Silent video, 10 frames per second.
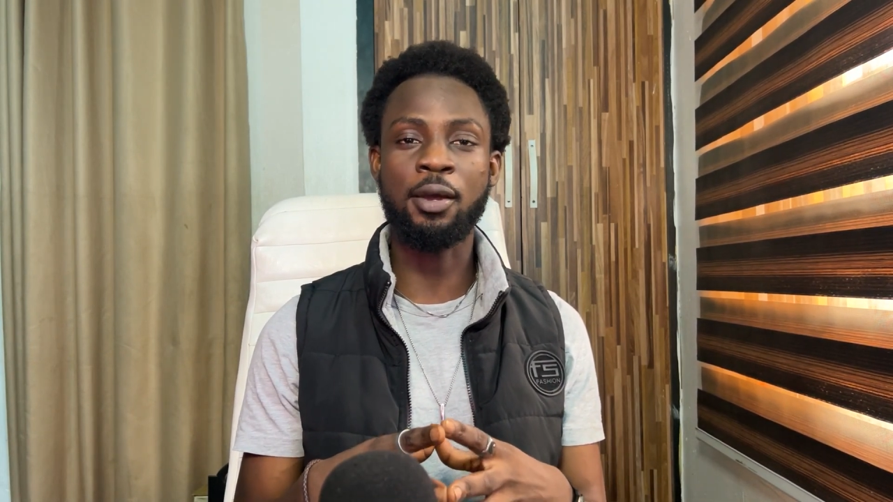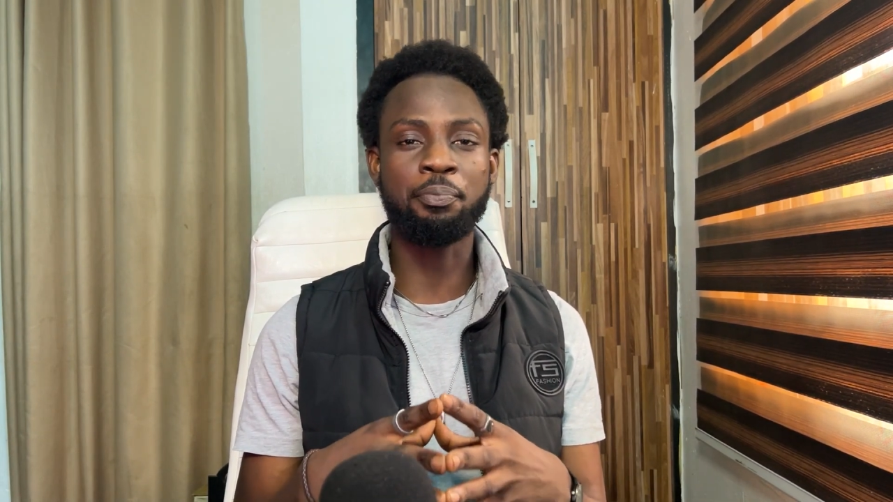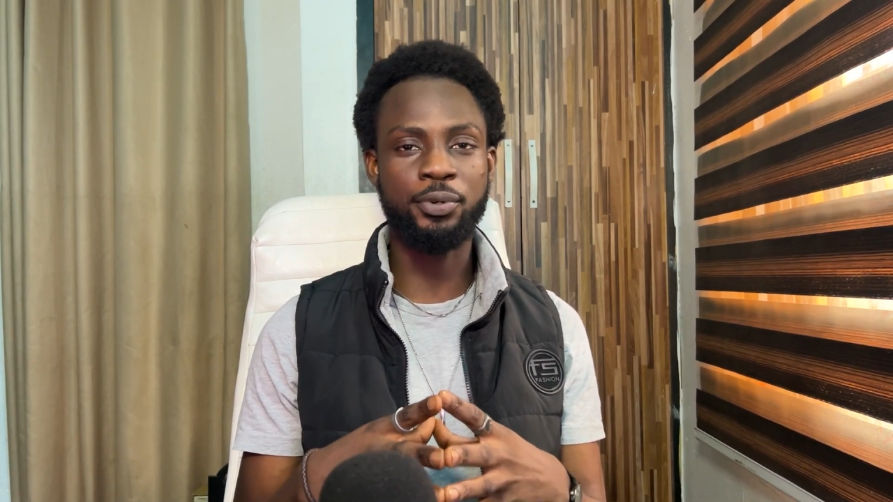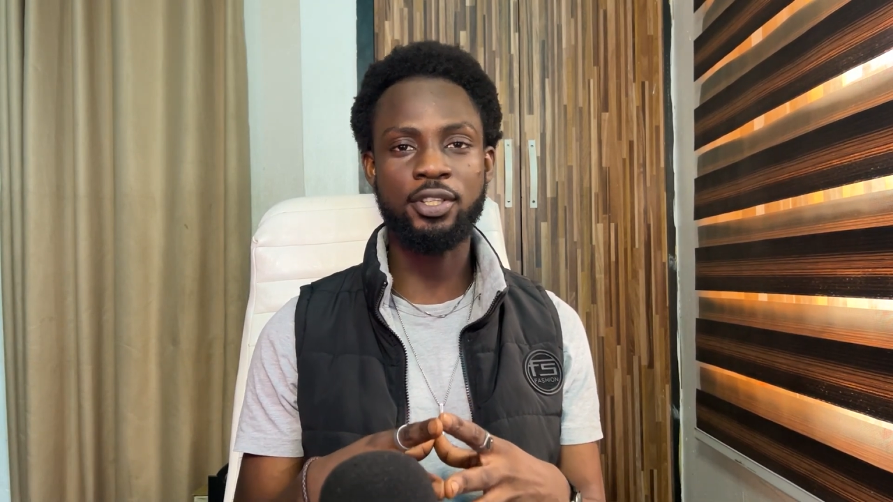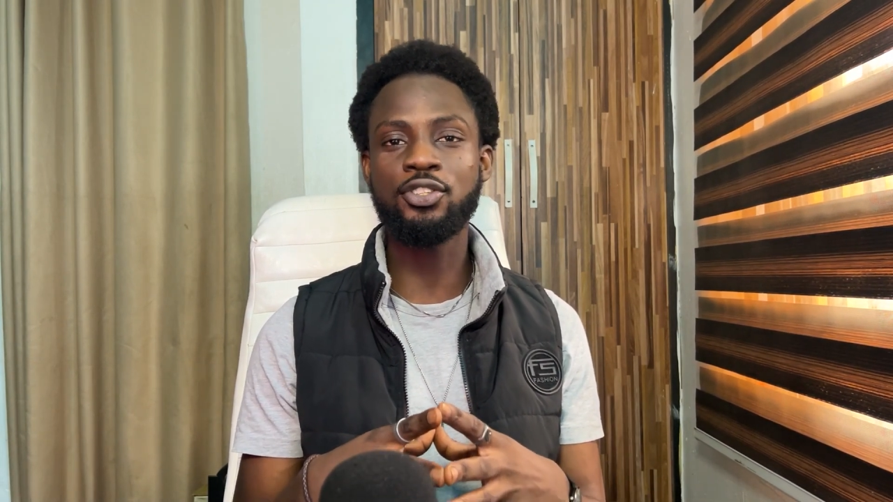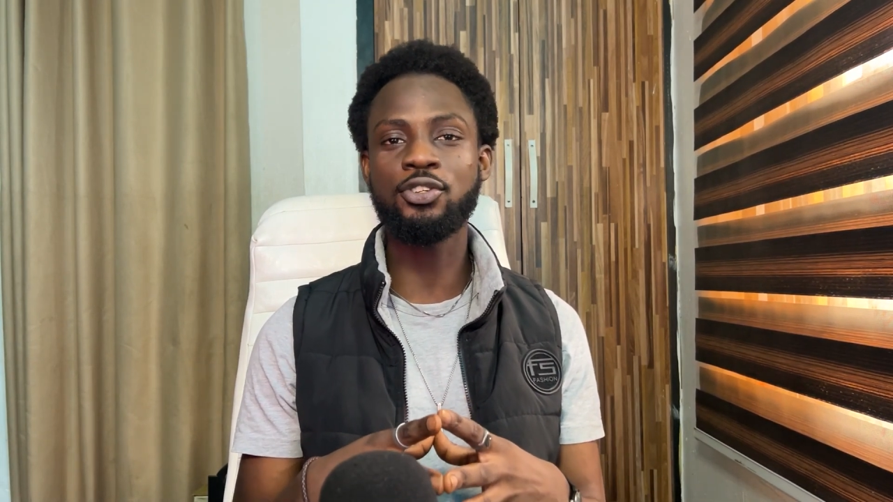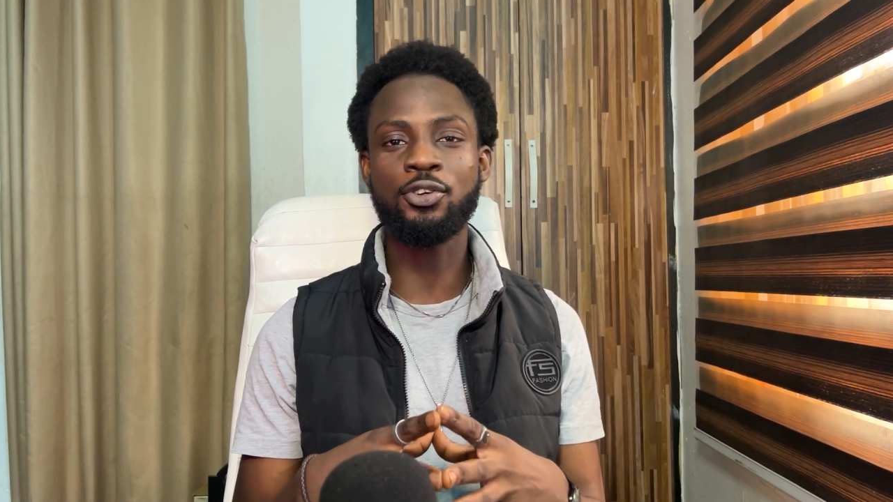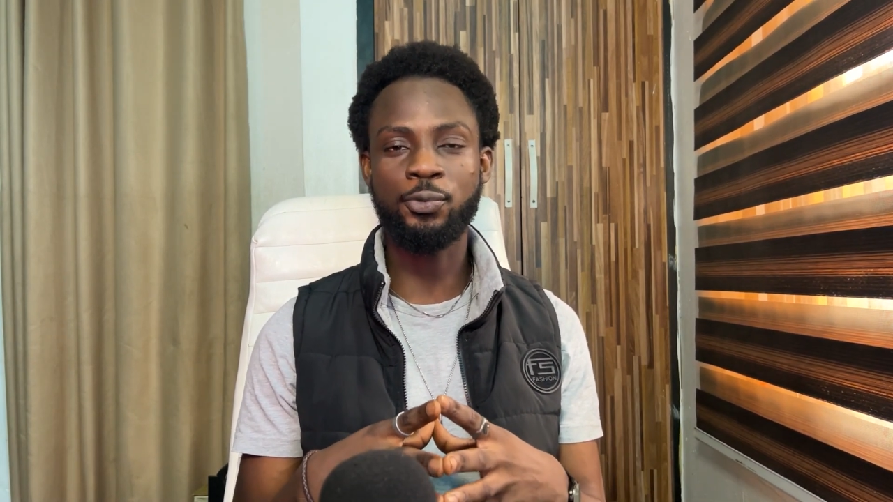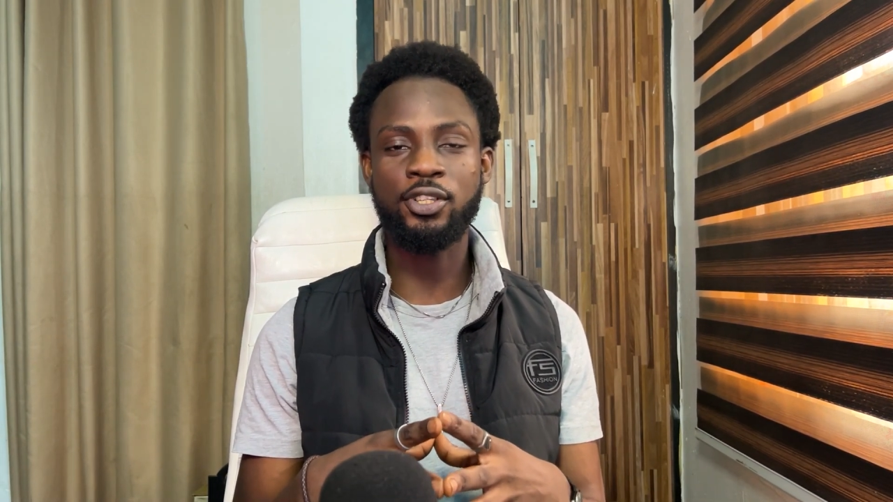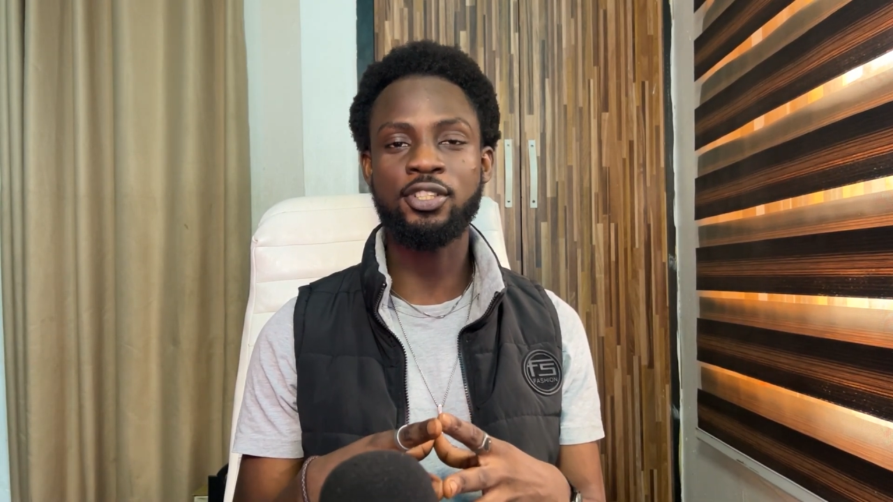I'm pretty sure
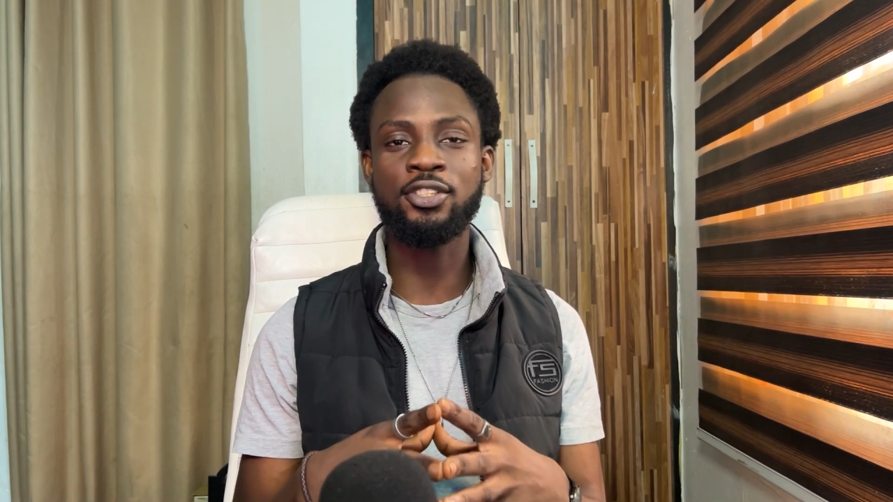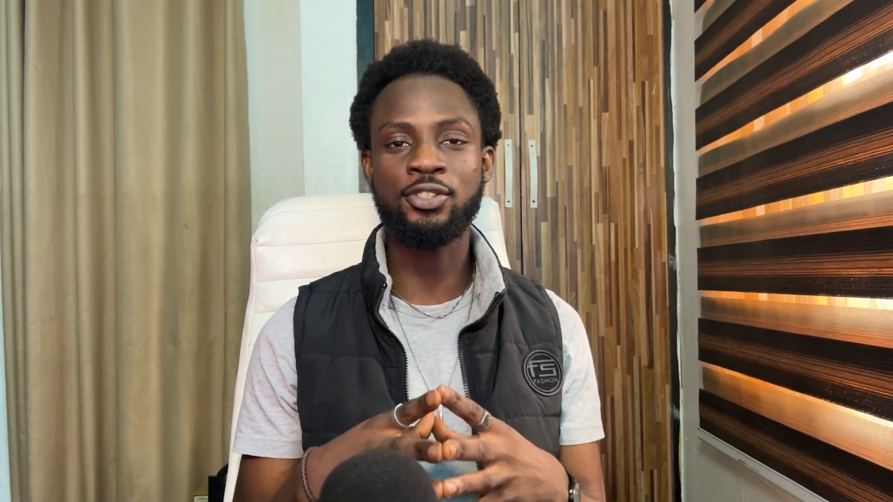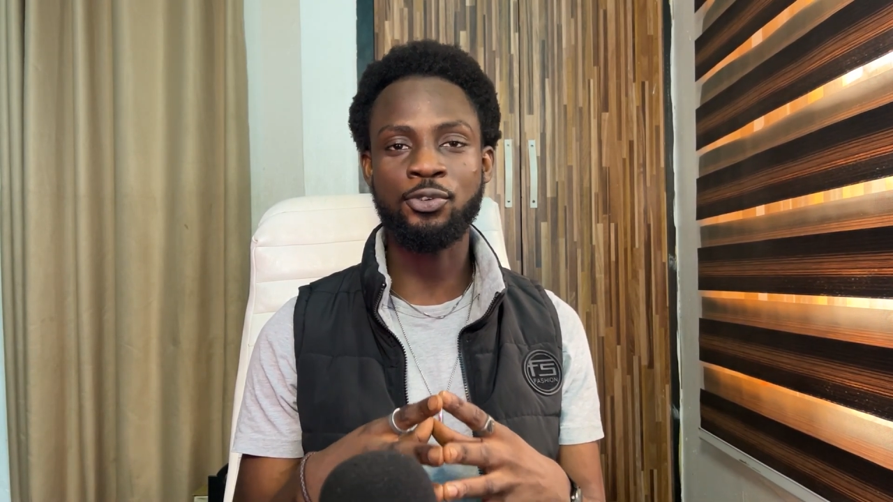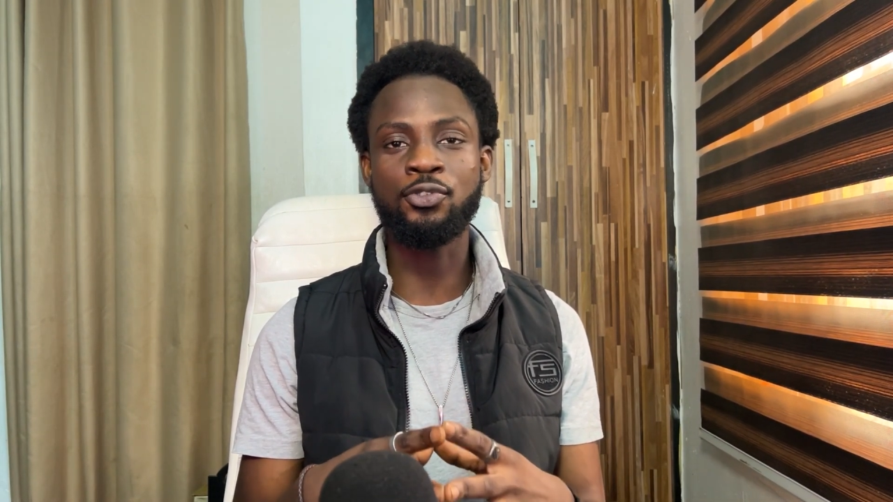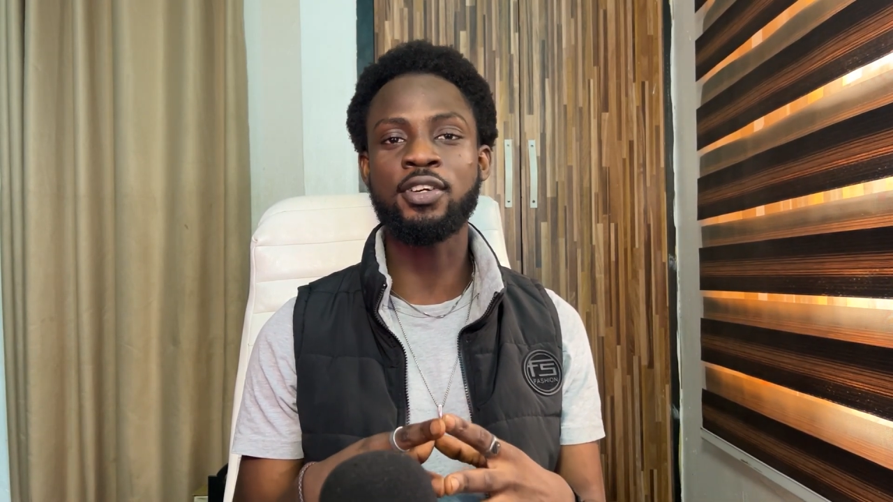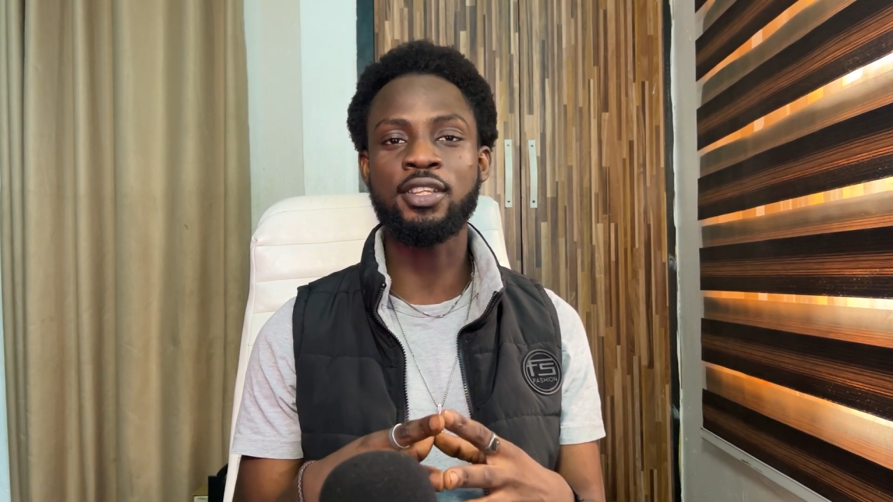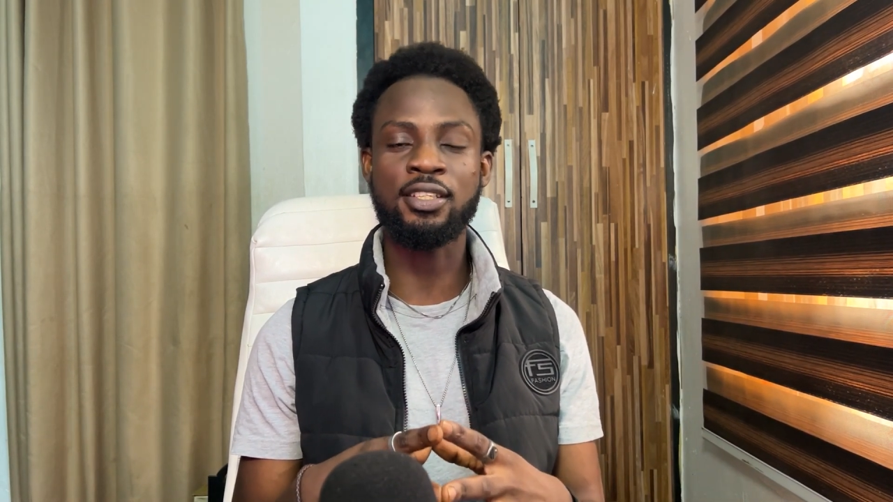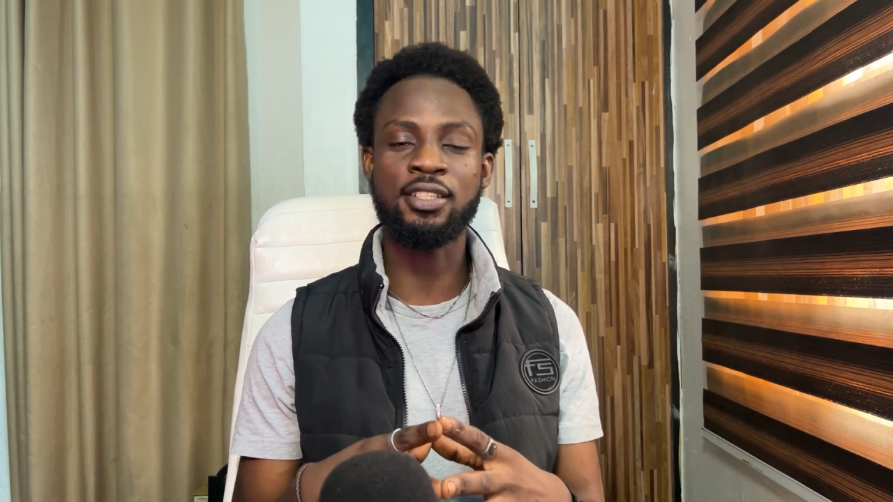you're watching it over the